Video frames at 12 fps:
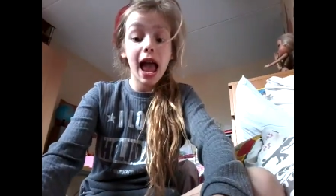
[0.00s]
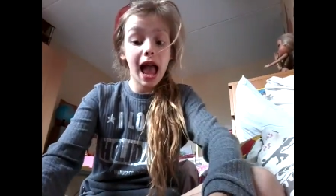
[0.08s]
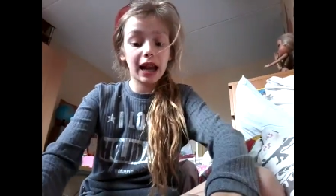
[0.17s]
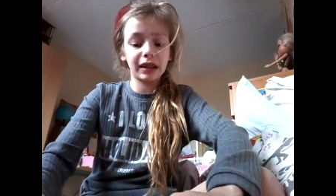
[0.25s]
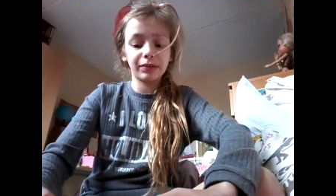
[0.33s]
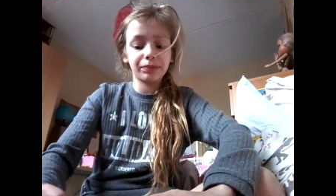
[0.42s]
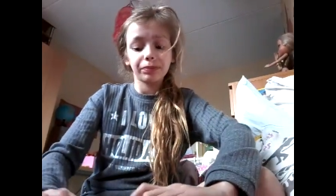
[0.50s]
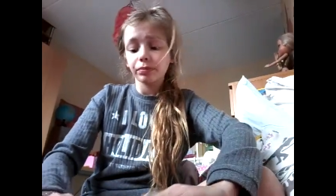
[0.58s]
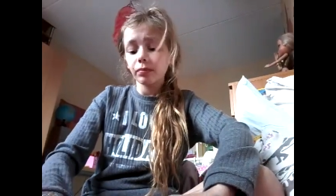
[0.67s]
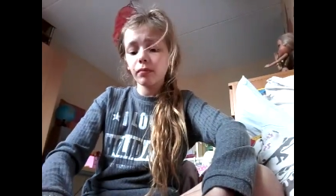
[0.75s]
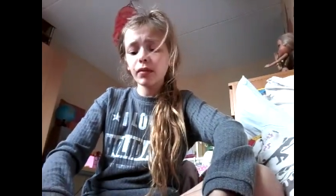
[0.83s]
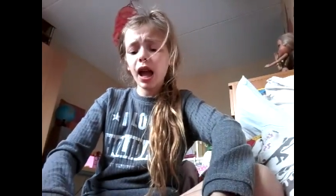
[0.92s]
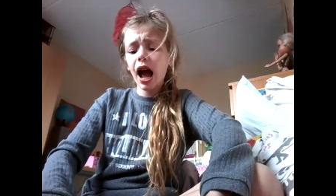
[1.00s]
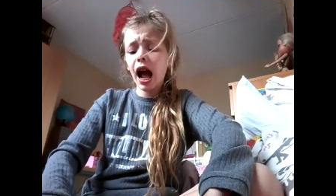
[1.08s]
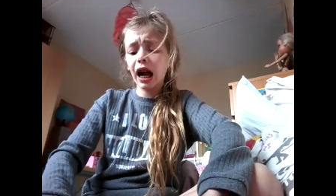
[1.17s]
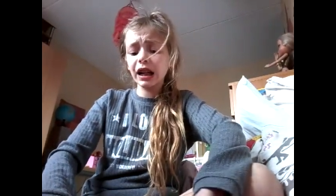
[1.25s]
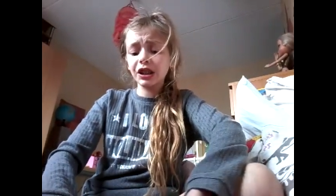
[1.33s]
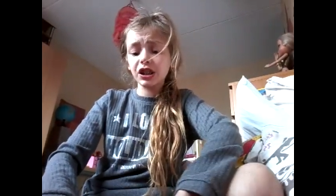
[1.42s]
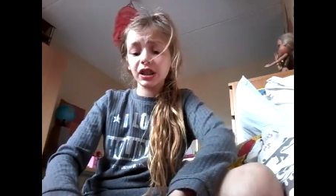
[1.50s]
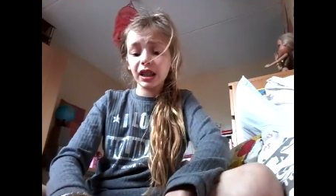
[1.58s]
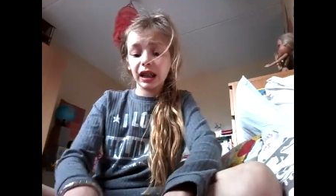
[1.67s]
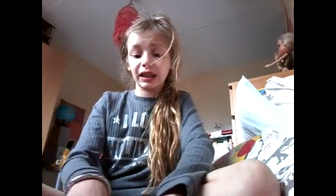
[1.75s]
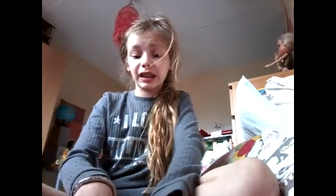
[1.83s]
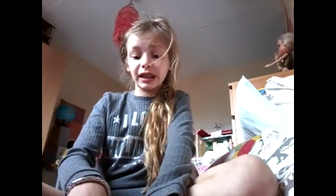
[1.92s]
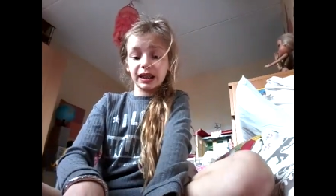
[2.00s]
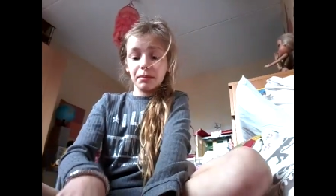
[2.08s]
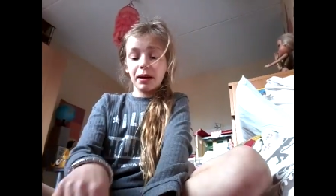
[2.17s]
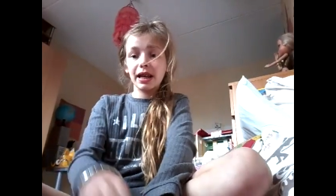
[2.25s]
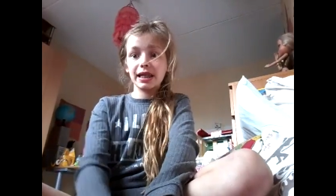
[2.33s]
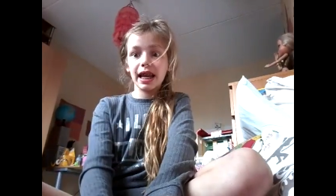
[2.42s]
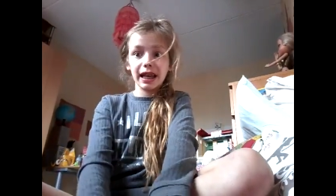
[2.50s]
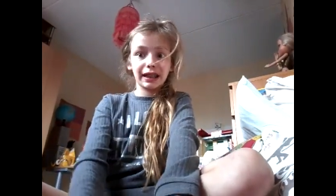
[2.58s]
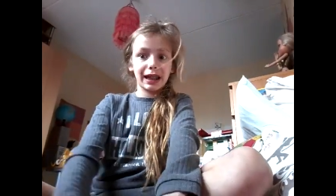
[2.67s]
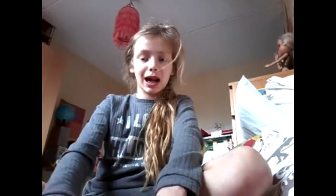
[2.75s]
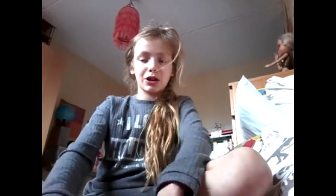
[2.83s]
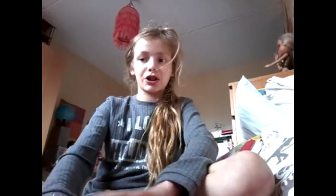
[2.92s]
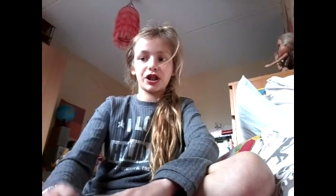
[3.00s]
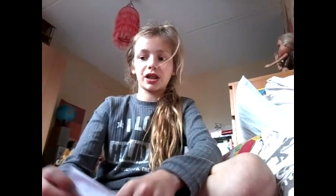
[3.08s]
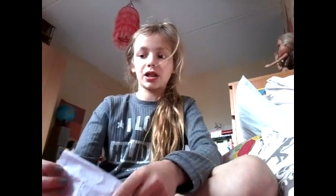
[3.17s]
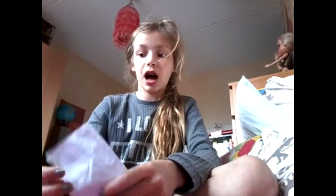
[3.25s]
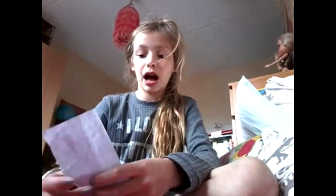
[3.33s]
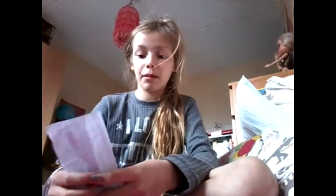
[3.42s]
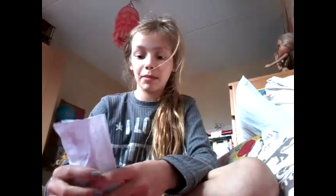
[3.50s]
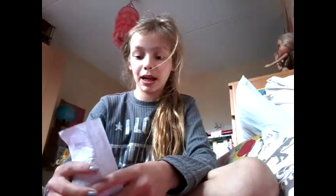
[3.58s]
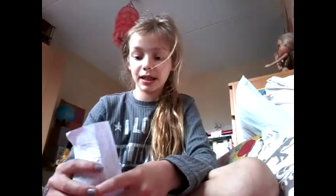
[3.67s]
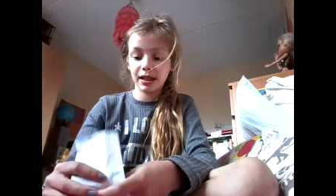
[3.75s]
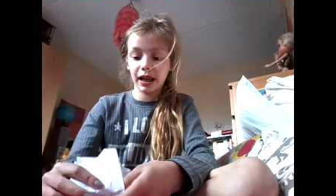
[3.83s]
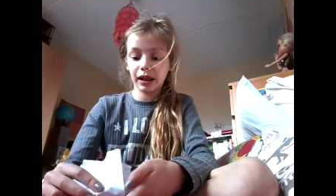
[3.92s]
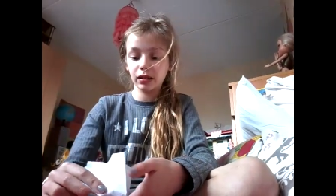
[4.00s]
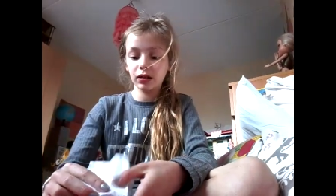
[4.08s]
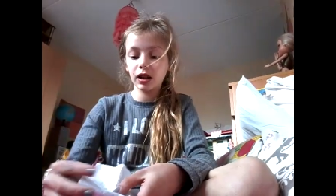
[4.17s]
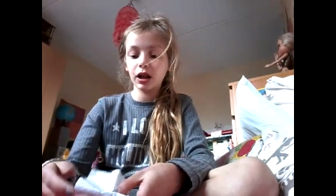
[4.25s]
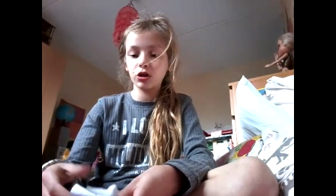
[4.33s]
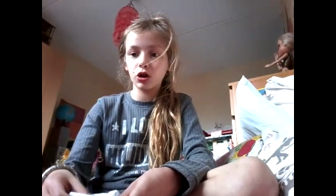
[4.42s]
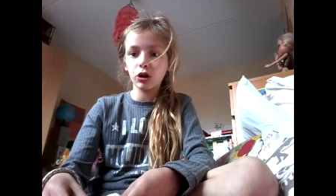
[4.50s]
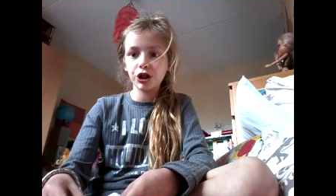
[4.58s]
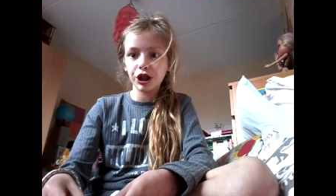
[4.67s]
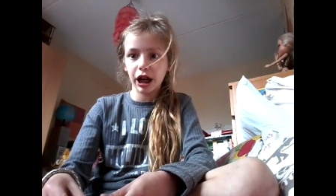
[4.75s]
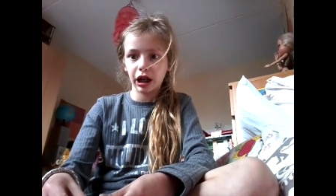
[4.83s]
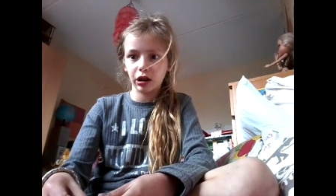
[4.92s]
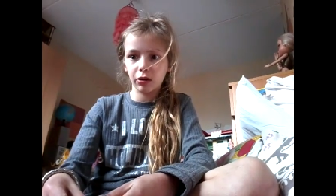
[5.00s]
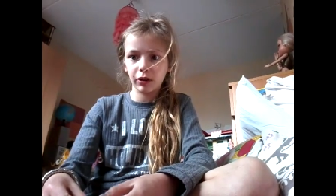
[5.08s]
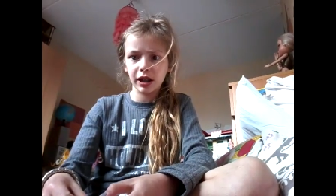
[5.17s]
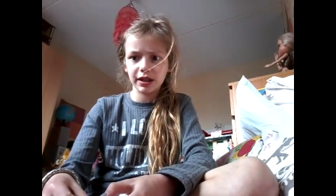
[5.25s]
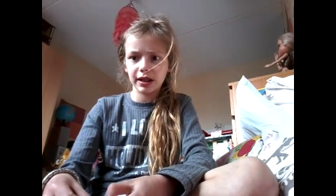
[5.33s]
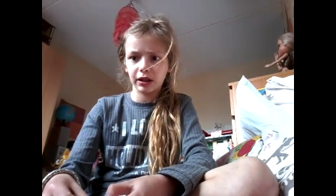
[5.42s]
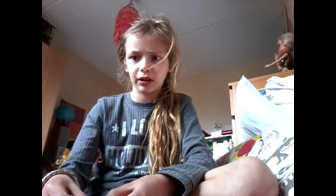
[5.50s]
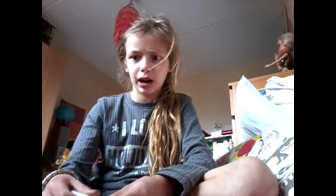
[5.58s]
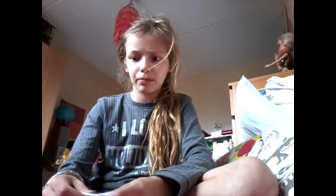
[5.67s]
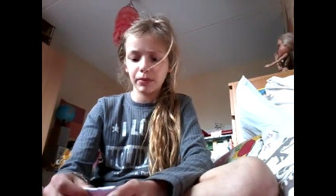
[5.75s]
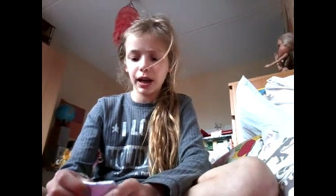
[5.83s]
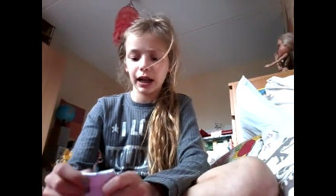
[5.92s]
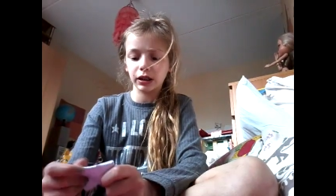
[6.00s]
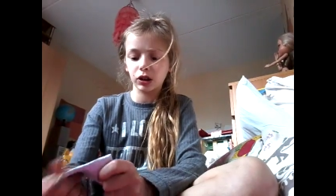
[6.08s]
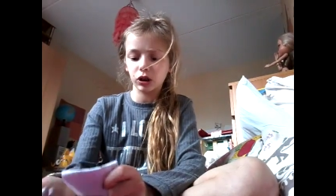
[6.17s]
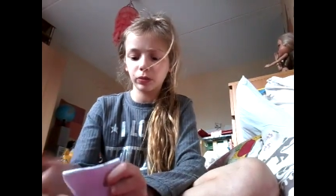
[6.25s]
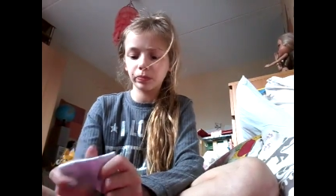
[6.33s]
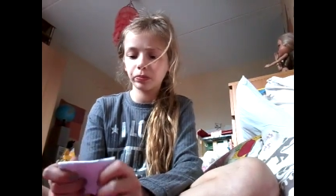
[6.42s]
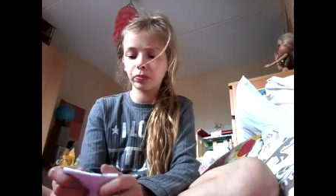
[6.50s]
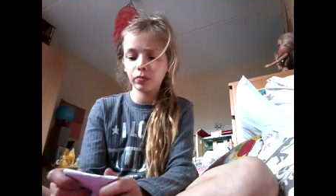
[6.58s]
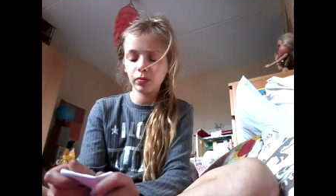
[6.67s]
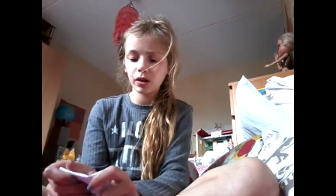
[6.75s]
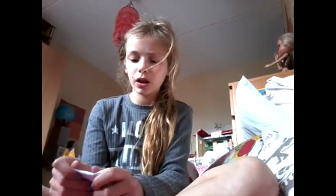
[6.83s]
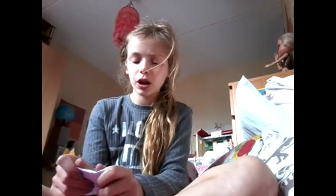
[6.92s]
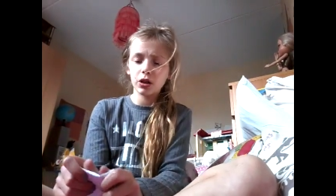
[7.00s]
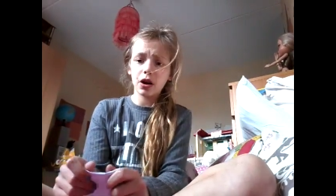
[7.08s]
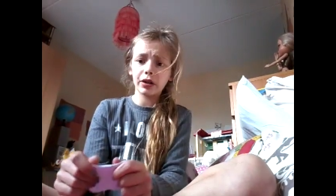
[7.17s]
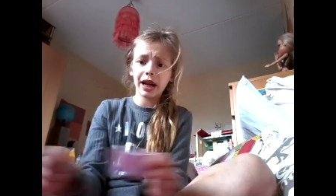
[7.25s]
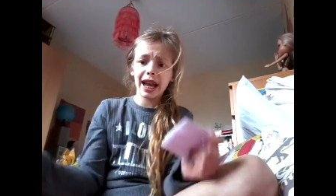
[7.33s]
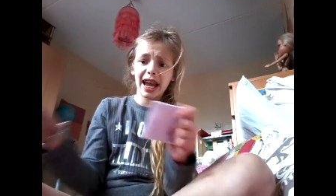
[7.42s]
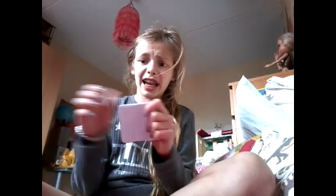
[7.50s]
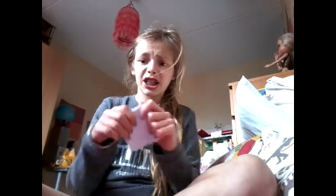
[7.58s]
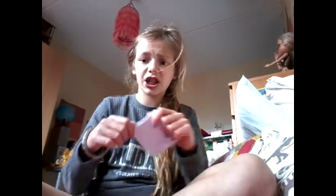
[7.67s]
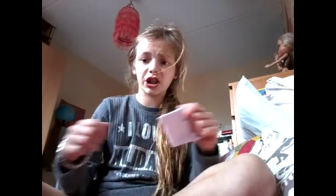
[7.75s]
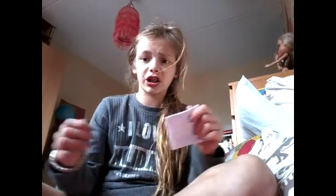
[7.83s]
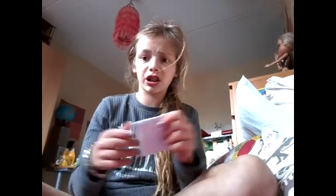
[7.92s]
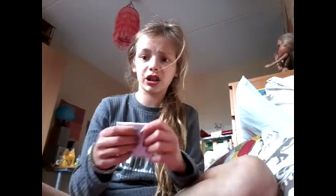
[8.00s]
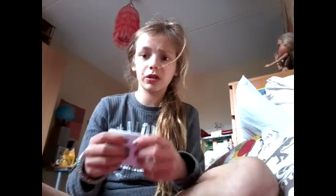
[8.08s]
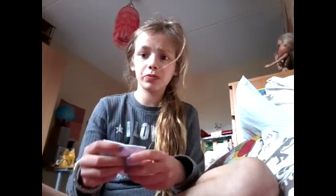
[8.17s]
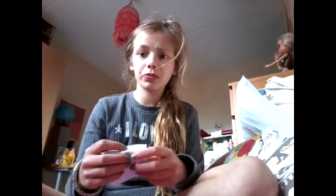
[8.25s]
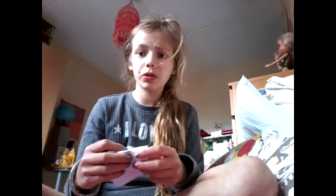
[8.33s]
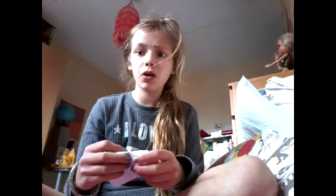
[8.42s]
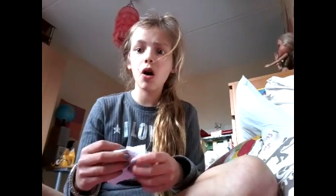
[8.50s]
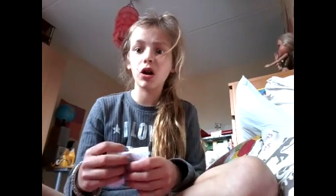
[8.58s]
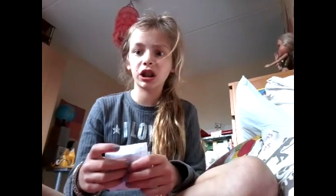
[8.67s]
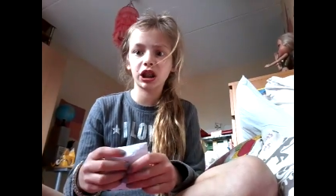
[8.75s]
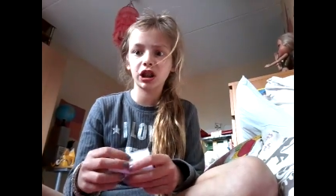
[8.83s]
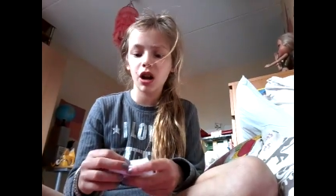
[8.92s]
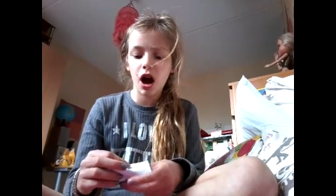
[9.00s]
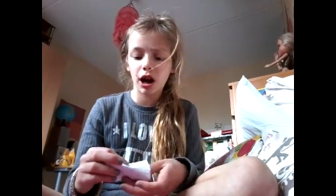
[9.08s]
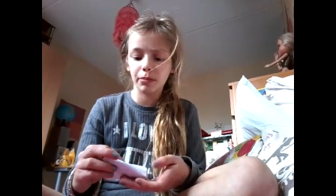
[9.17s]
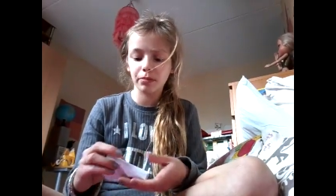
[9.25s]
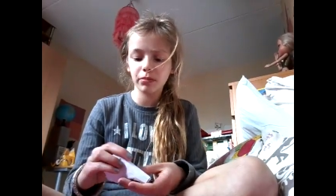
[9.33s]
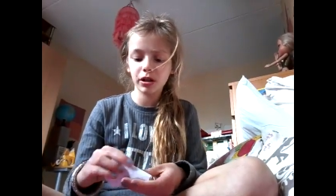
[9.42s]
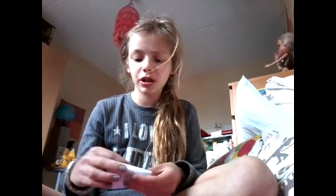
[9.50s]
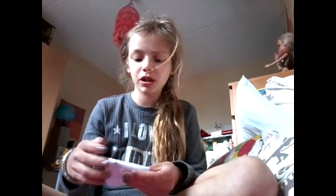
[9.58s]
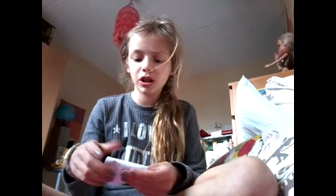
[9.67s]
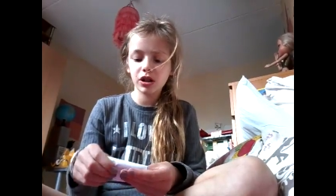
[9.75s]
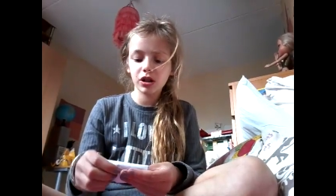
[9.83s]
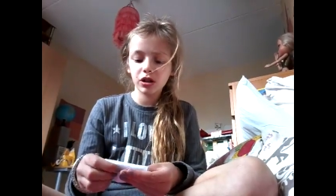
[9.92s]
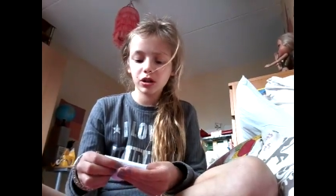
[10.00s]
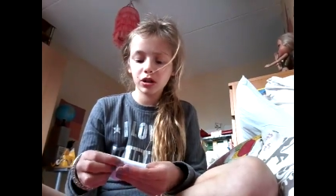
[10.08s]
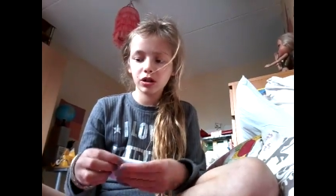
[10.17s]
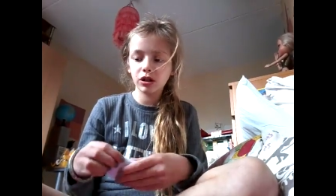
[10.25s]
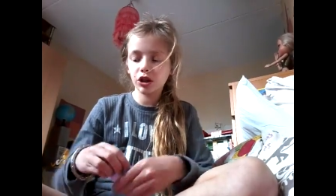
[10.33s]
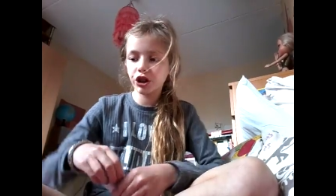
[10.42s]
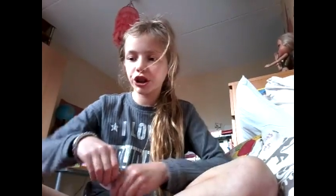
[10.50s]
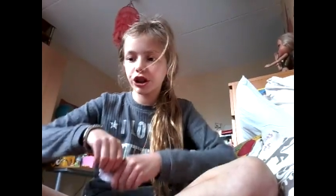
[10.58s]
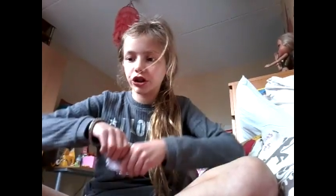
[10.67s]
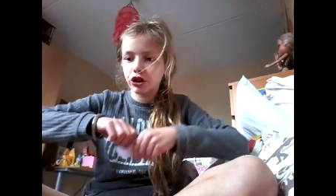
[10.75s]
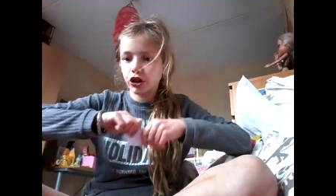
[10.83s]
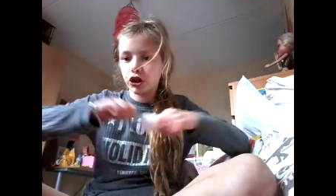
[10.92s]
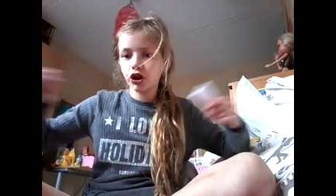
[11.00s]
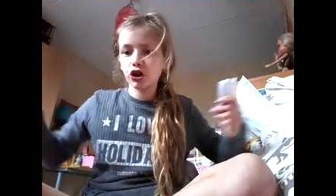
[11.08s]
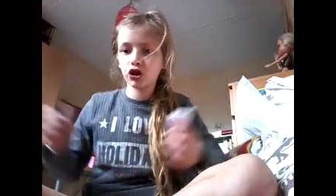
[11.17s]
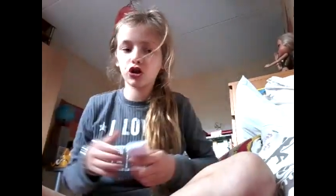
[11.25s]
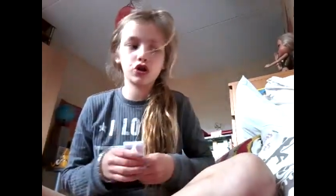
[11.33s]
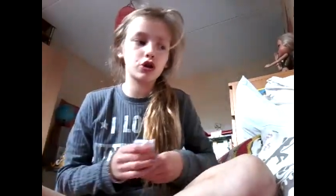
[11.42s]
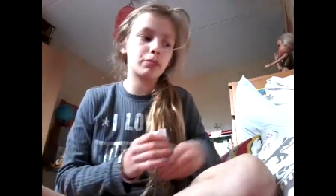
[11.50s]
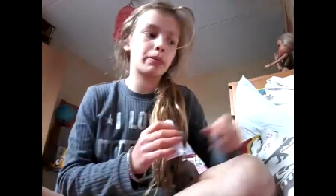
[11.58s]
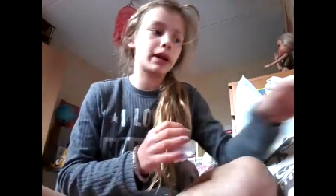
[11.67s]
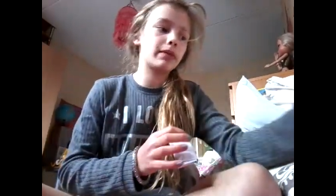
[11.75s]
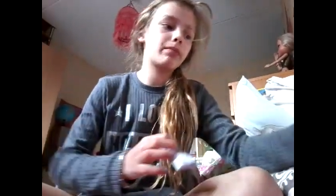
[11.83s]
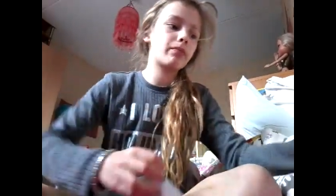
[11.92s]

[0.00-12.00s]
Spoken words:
And I just said she's amazing. Now she's not amazing. Don't check her on Instagram and don't ask her on slime. She's just stupid.